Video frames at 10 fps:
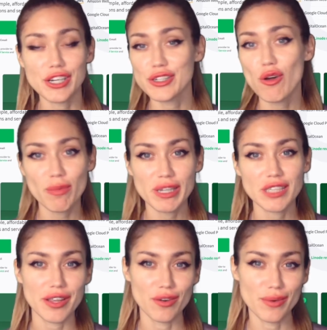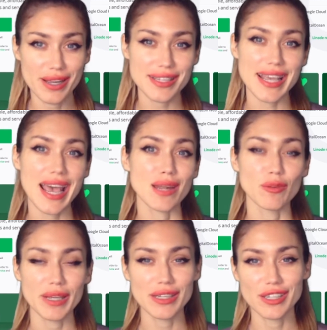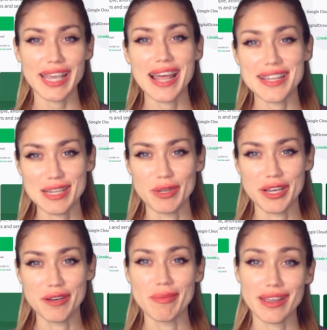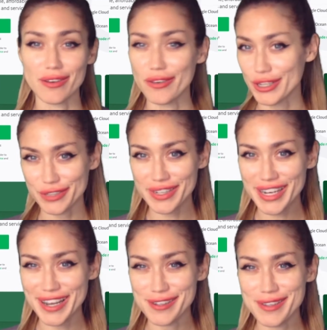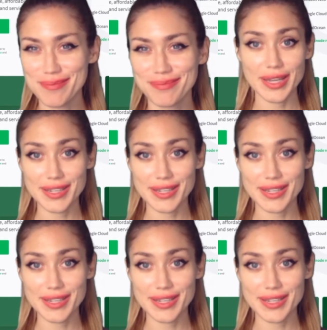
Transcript: There's a whole bunch of other ones, and we'll be looking at some of them in future videos.